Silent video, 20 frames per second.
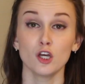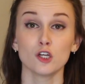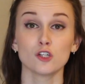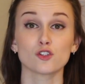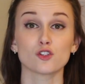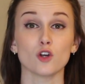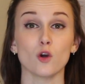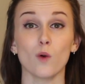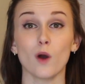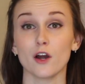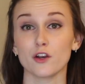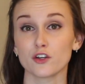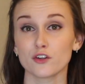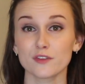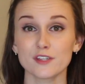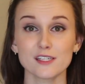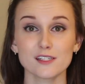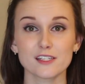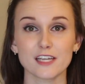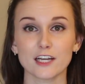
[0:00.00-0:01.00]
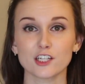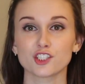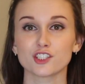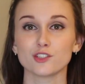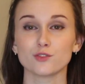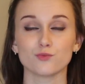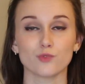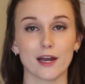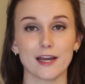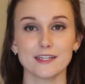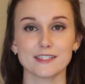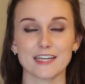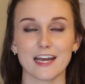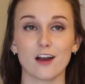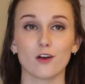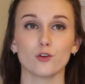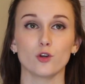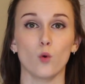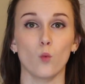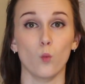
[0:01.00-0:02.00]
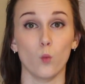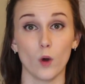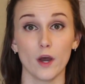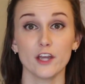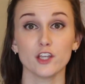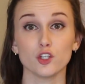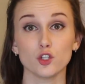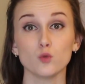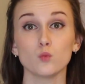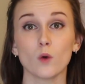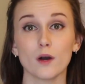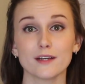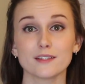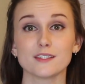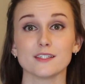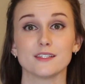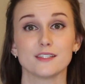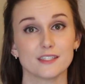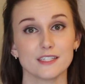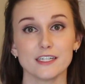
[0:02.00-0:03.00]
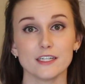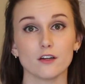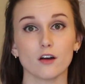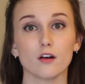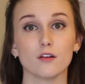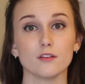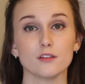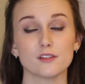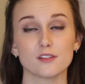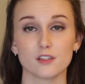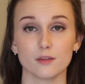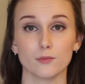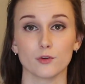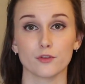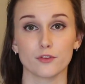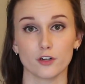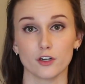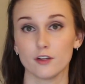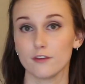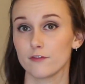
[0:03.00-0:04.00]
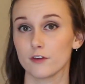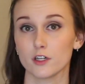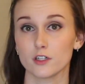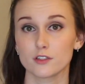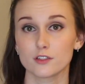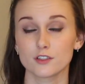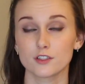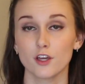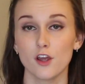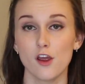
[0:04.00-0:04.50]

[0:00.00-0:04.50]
So under this section, write down what you want to see on December 31st.